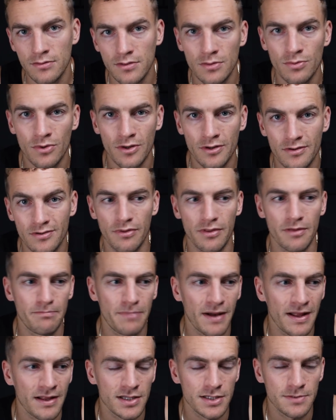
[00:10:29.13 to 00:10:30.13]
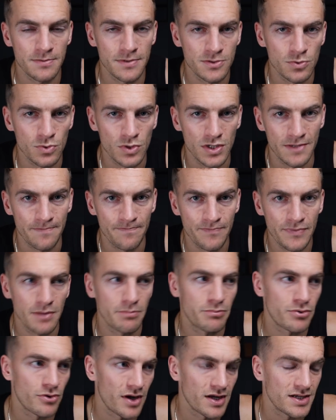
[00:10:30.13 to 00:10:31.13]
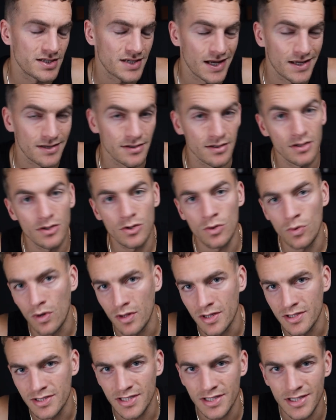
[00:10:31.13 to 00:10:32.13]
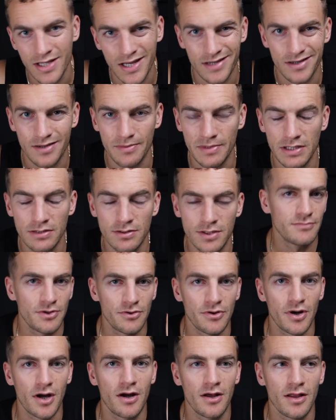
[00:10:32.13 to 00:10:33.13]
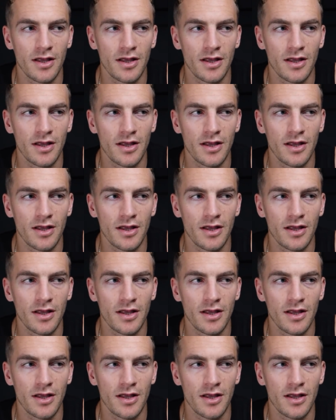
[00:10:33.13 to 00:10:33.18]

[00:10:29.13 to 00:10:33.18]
You want the balance between price and quality. And I mean, there are